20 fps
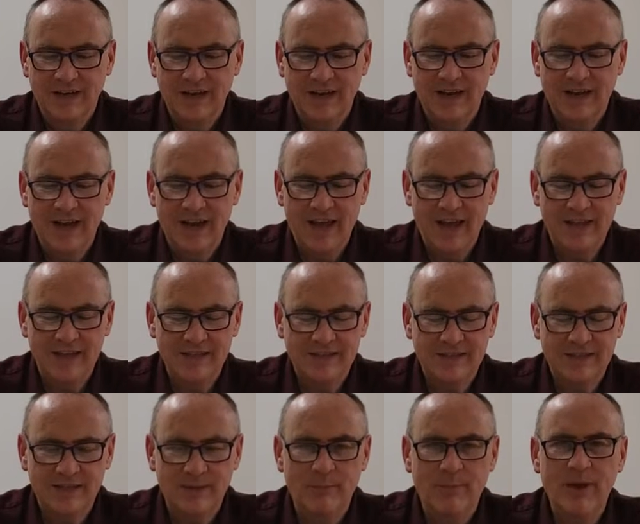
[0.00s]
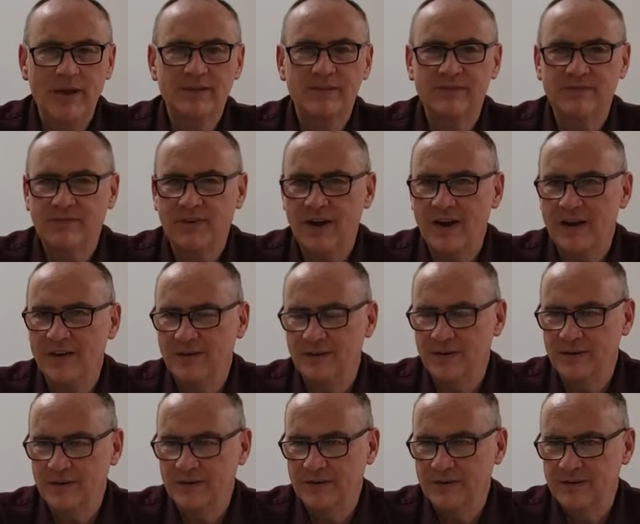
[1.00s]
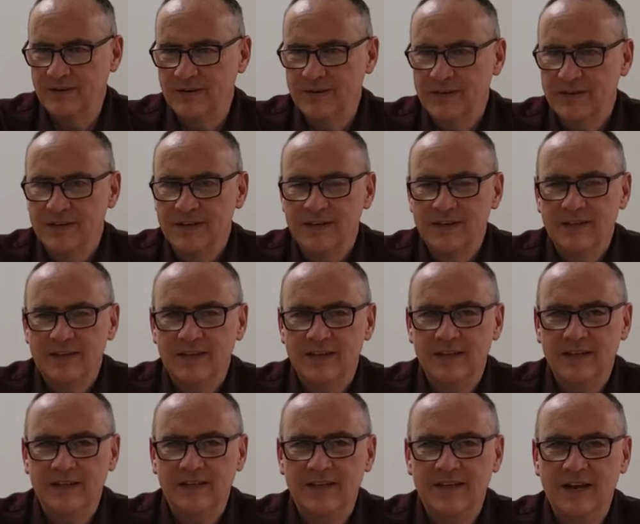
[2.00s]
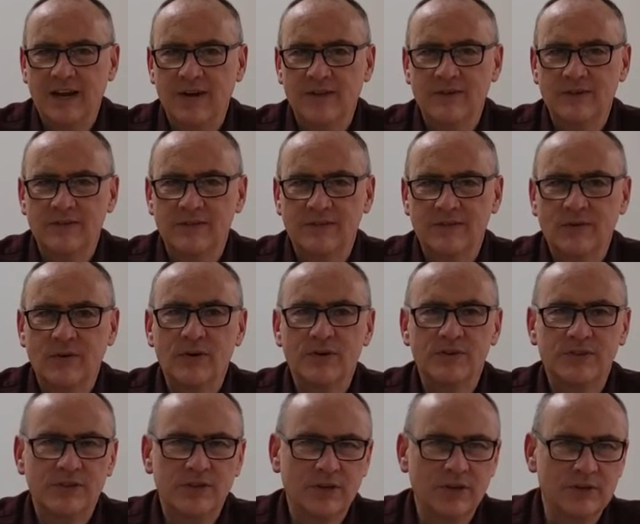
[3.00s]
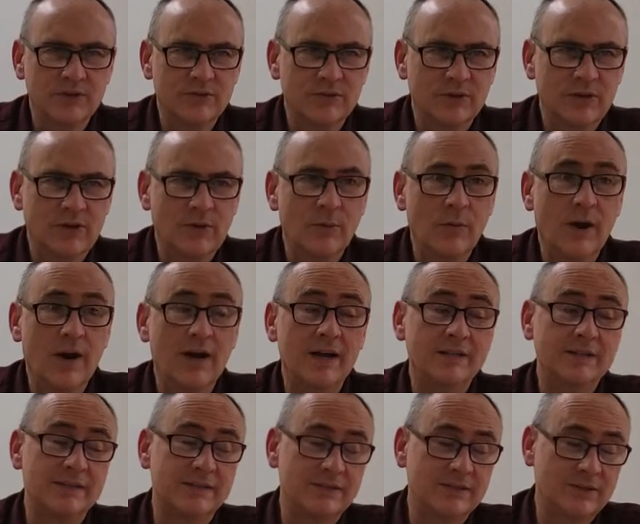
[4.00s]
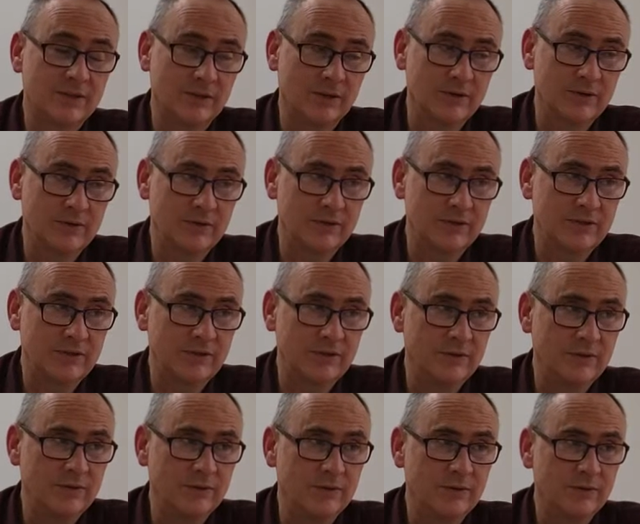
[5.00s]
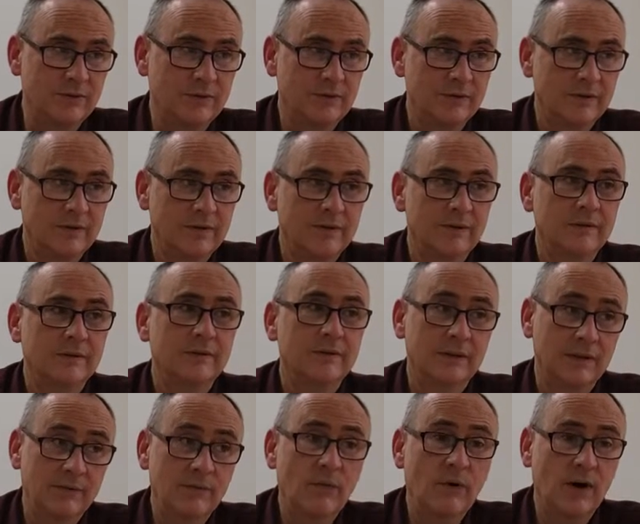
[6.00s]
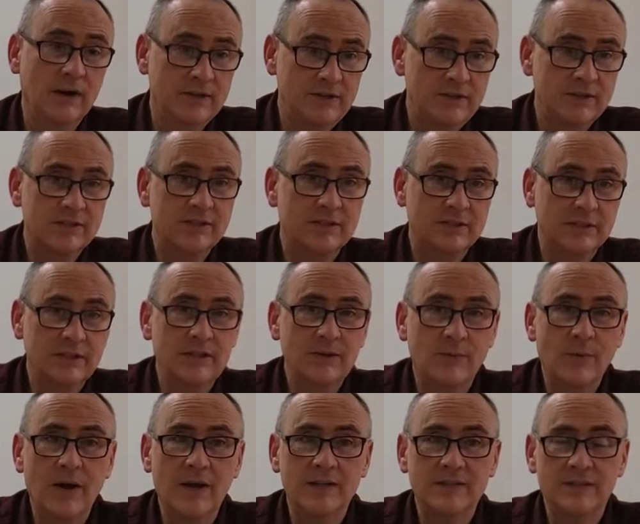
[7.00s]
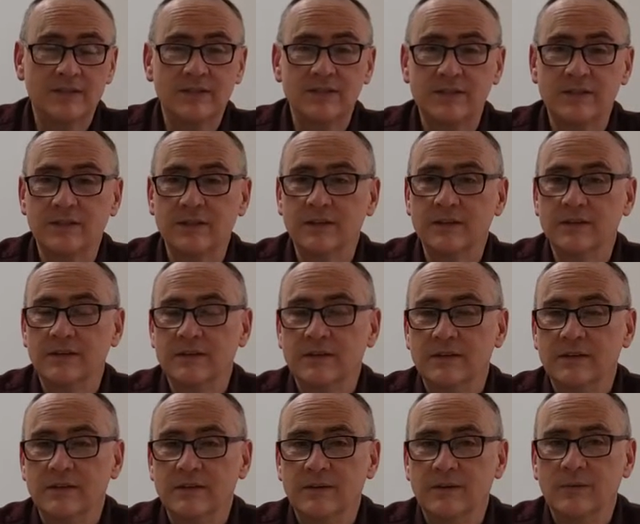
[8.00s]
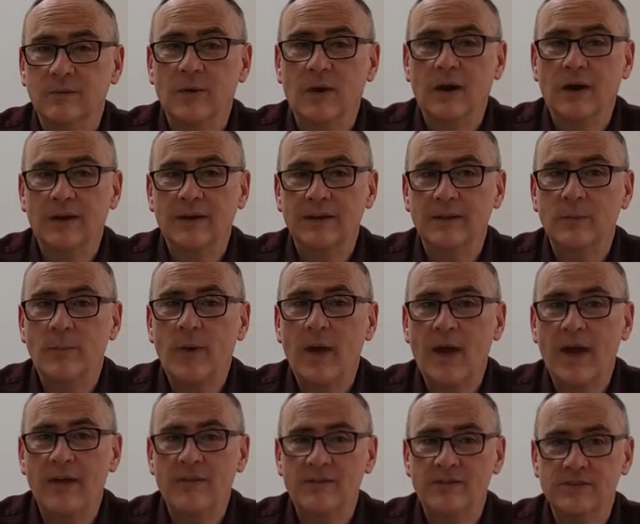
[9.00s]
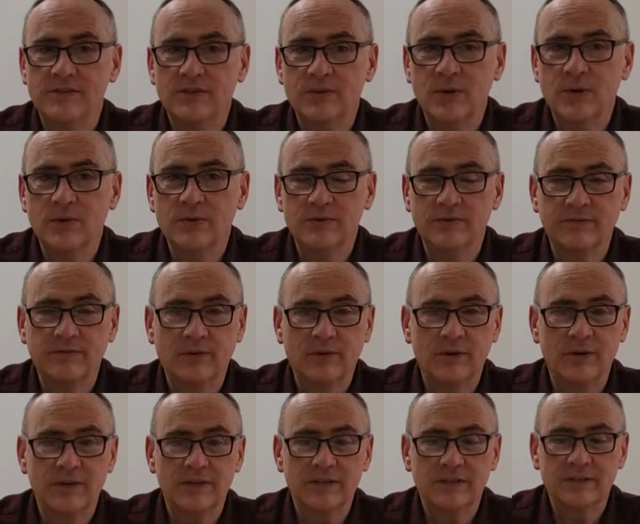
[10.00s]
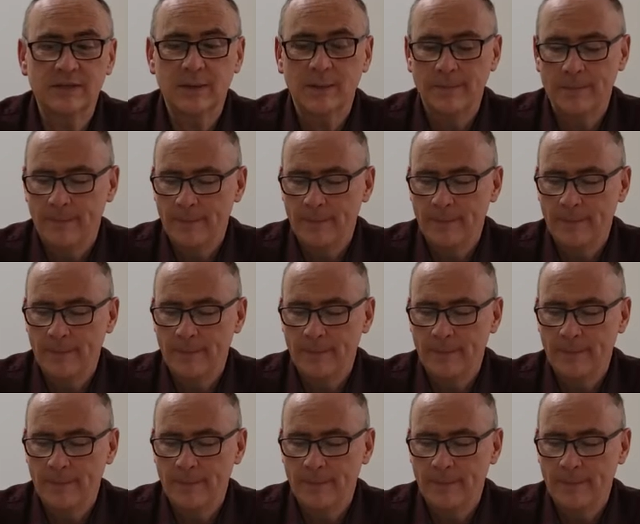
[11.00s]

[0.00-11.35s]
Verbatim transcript: And as the best father, he cares for his children. He wants his children to live righteously. He wants us to walk in the paths he's chosen for us.